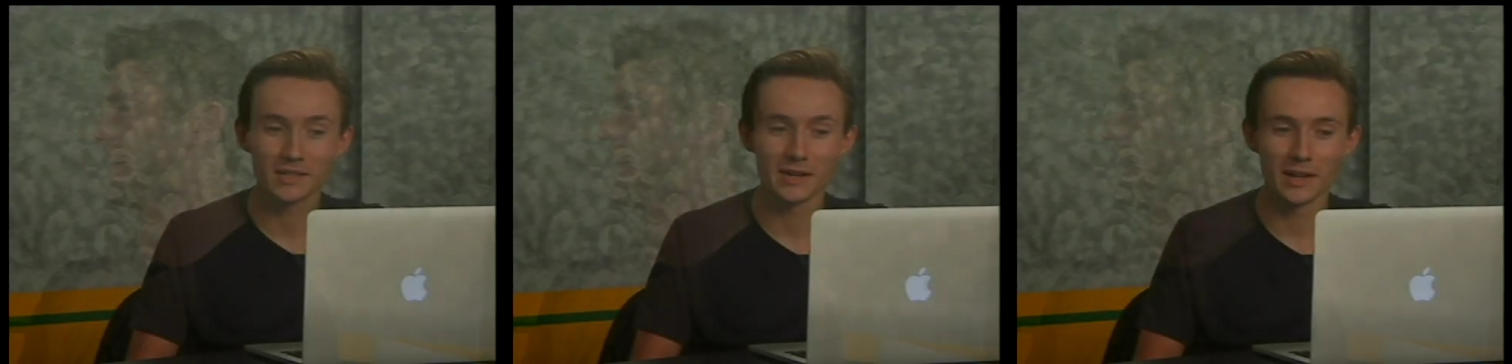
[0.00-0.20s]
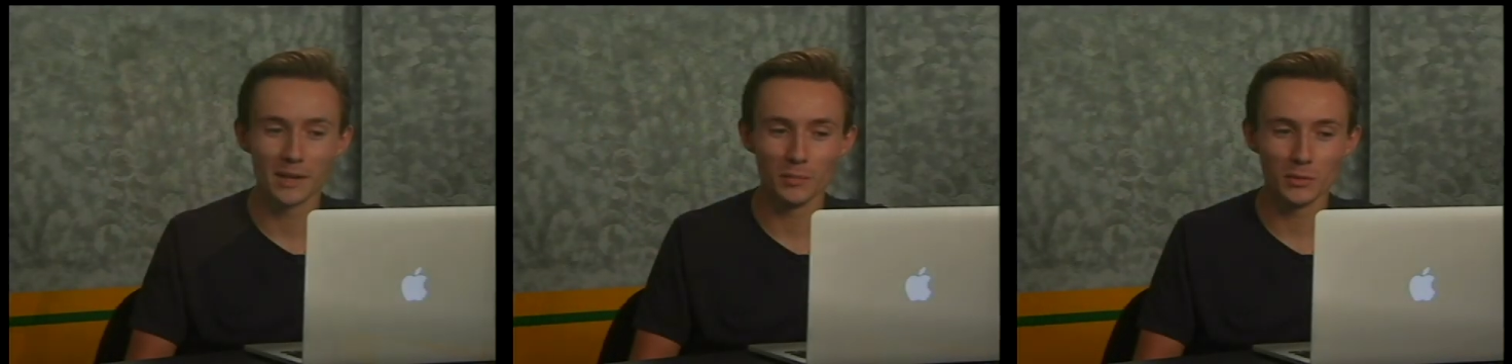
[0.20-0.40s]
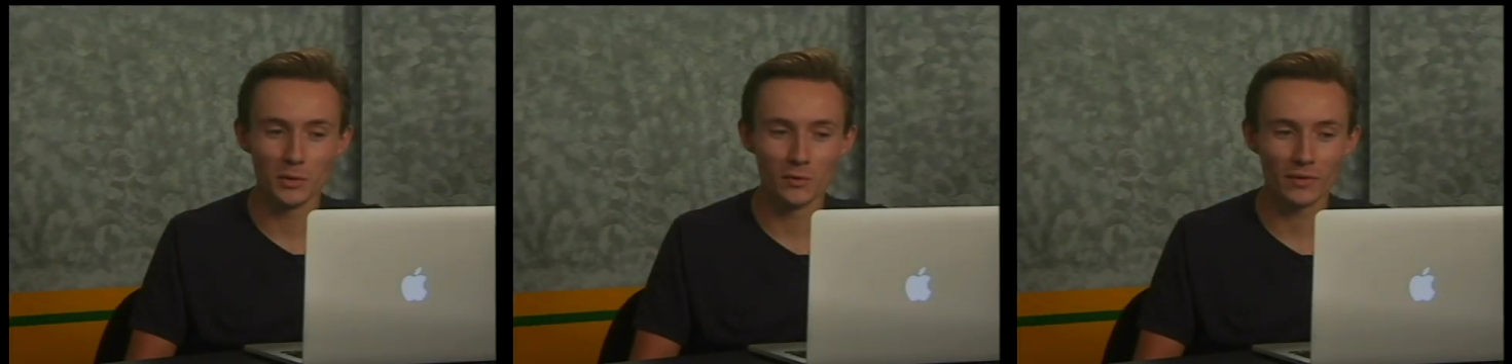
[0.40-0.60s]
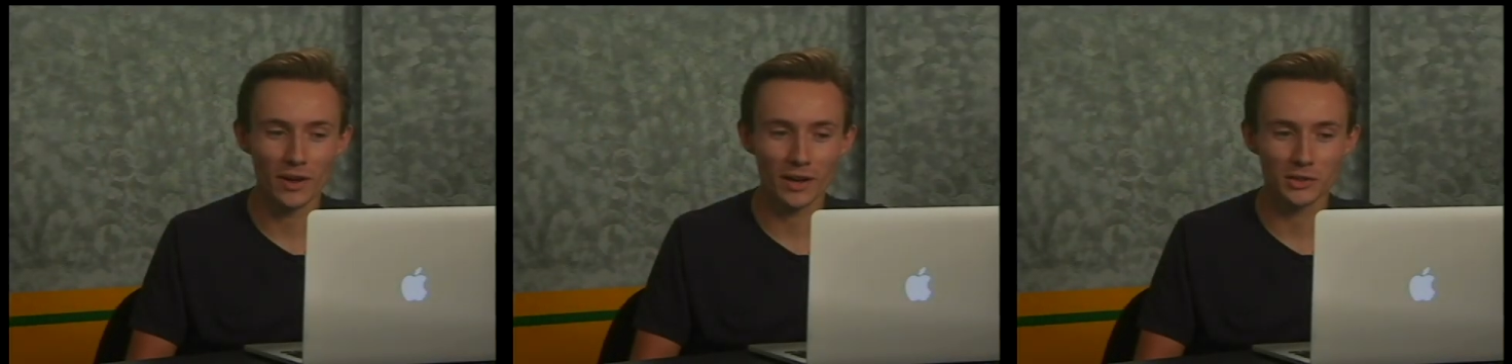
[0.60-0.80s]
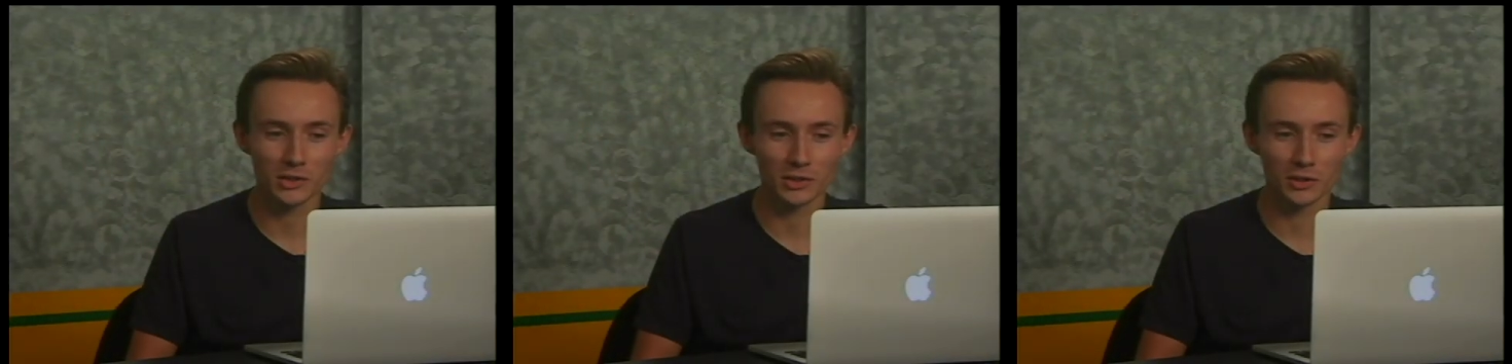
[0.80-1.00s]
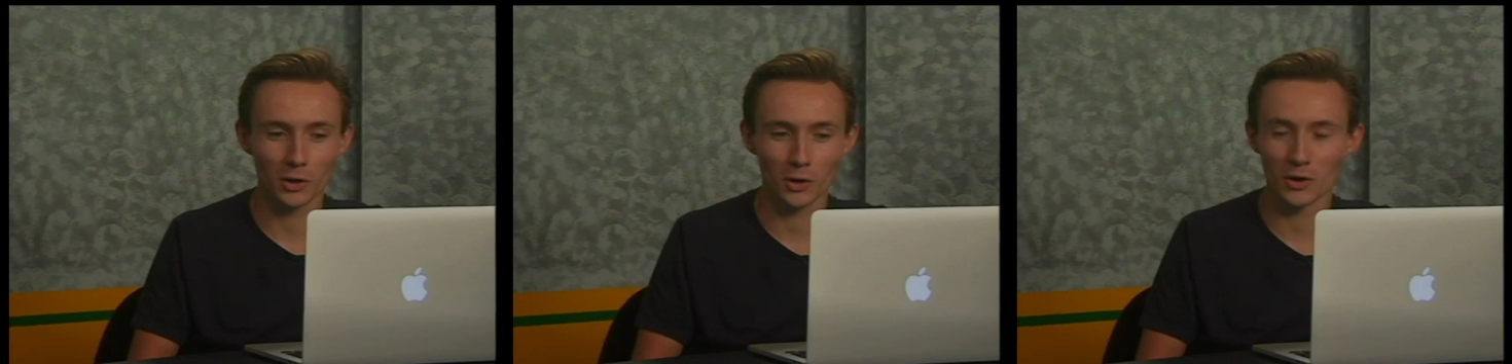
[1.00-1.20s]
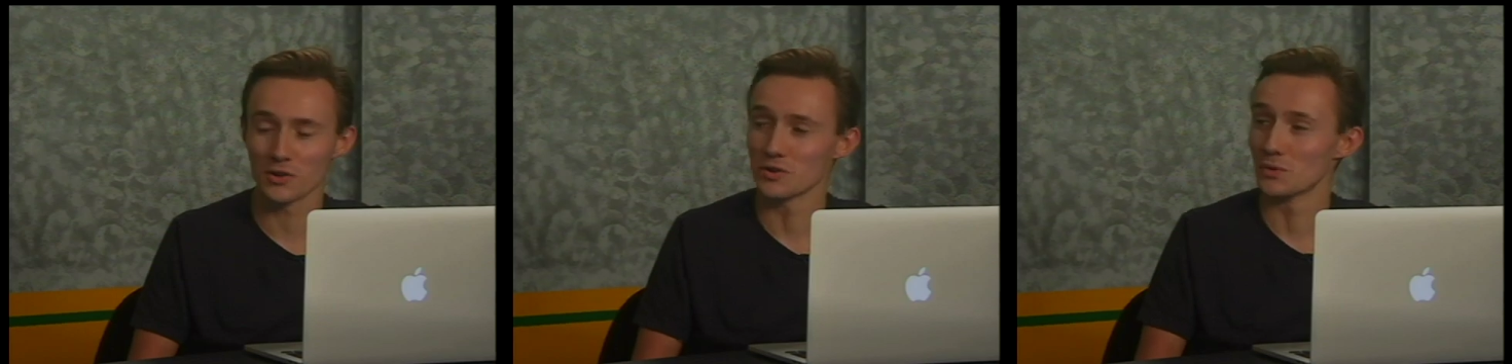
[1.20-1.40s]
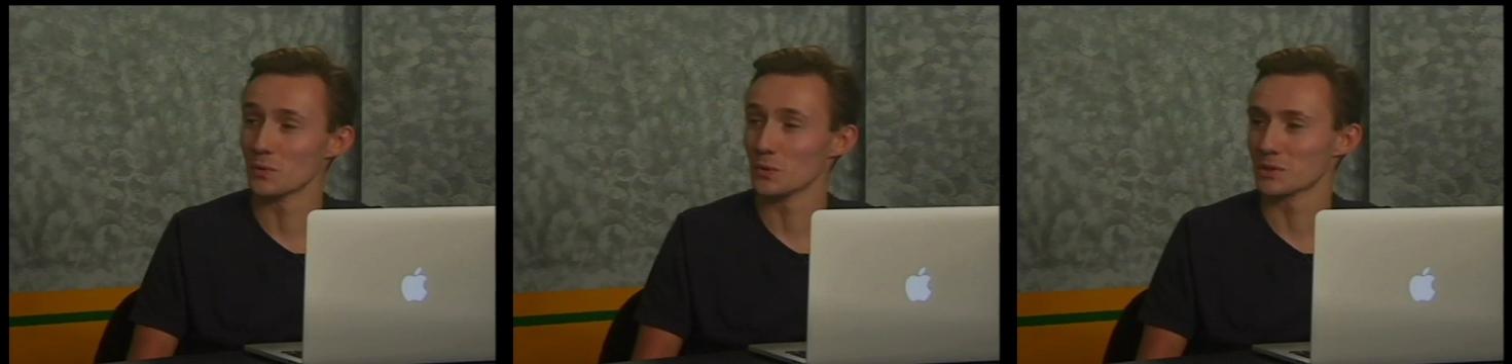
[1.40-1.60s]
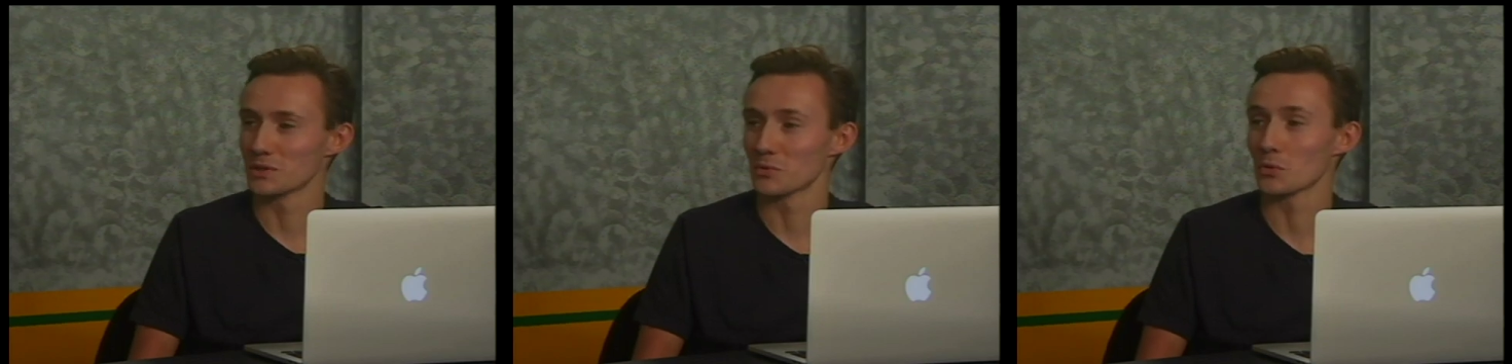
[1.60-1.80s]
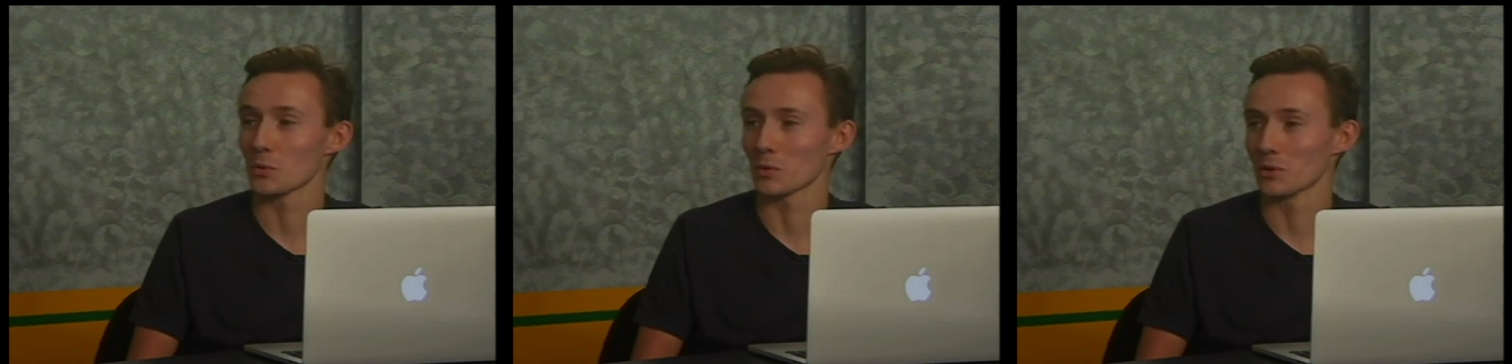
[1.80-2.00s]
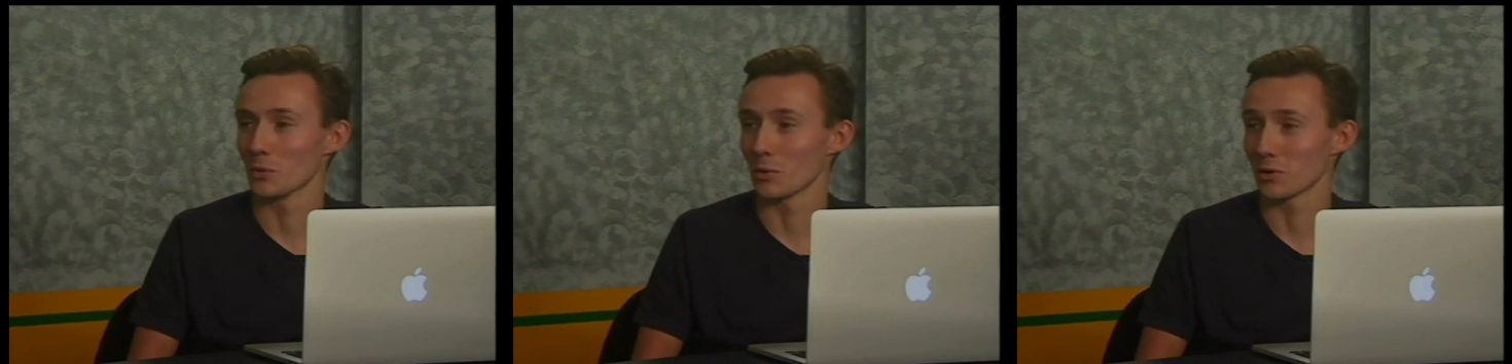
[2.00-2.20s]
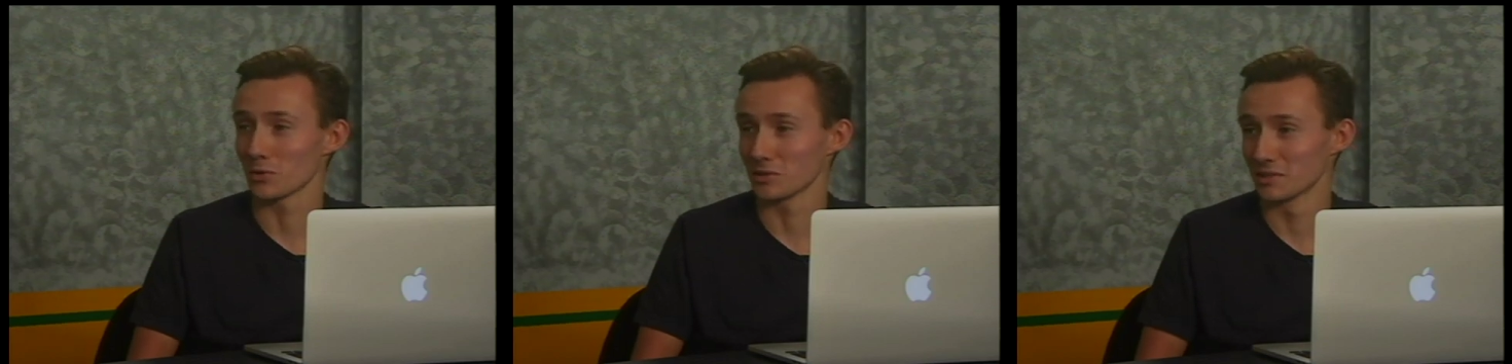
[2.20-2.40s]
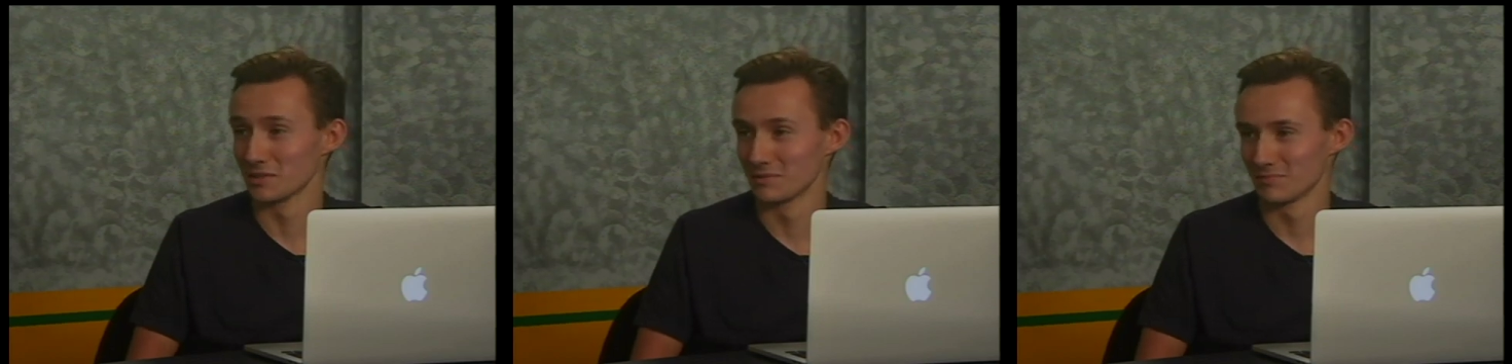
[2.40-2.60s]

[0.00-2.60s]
name you've actually heard used in the real world?